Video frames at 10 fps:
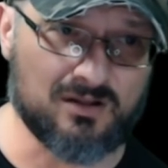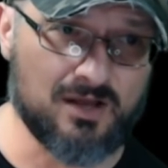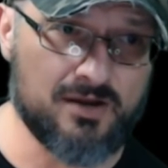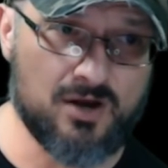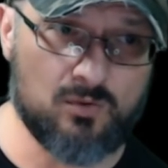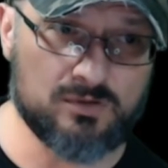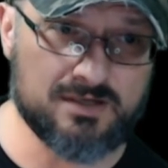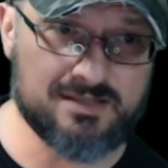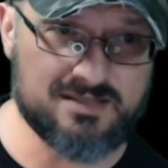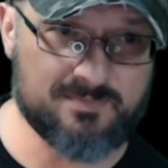And oh, look at
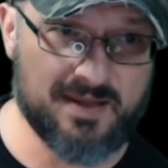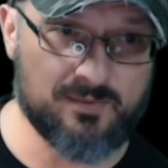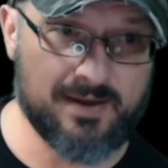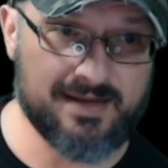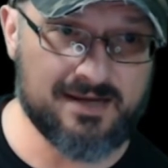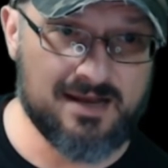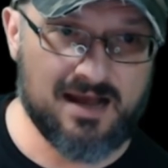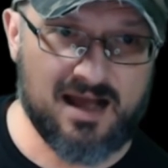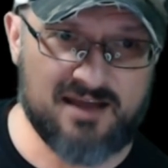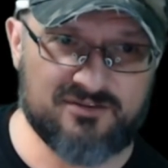this, by the way,
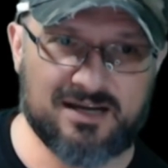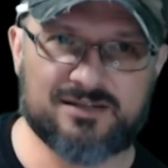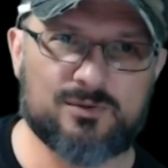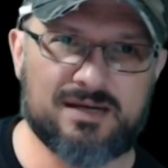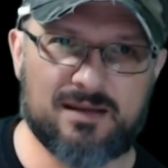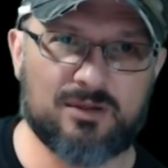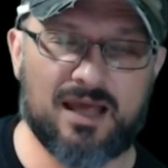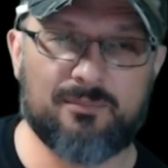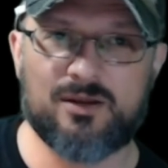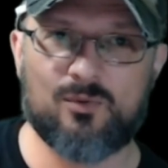I forgot to enable IP
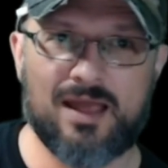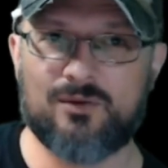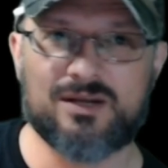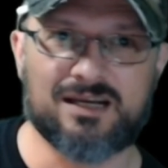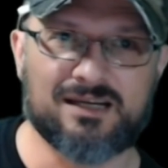routing.